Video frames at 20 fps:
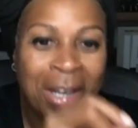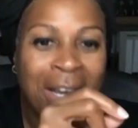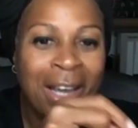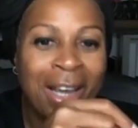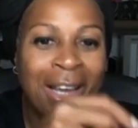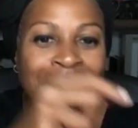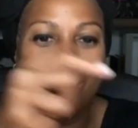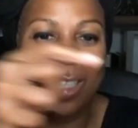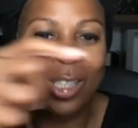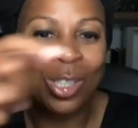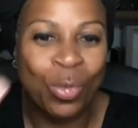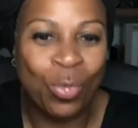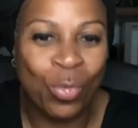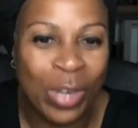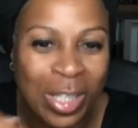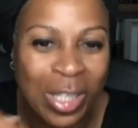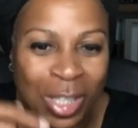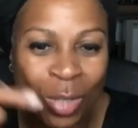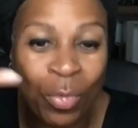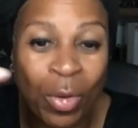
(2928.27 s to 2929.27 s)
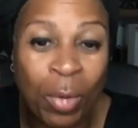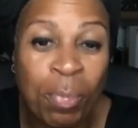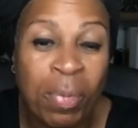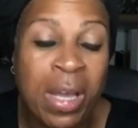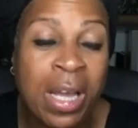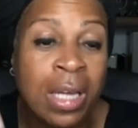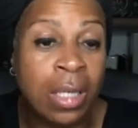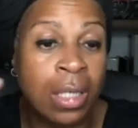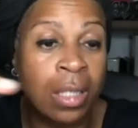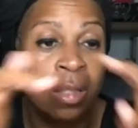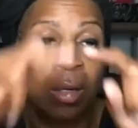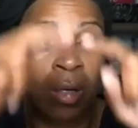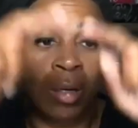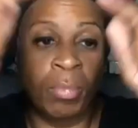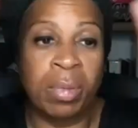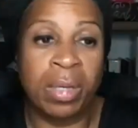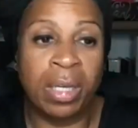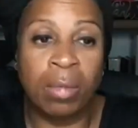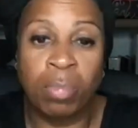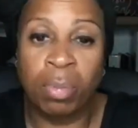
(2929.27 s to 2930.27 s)
and it's in rinse and repeat, and it's going to
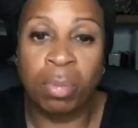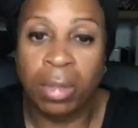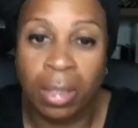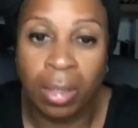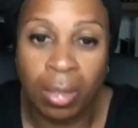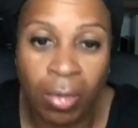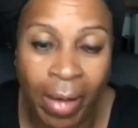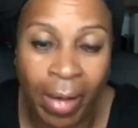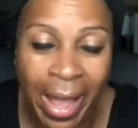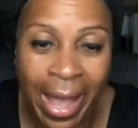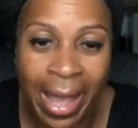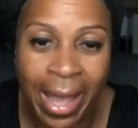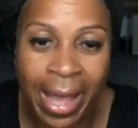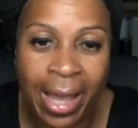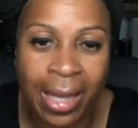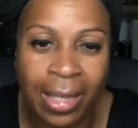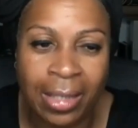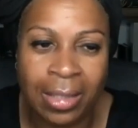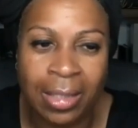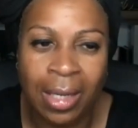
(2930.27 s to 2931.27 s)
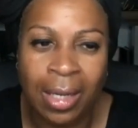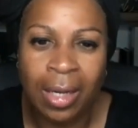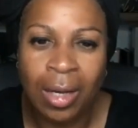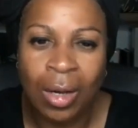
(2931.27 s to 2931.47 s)
be in political ads.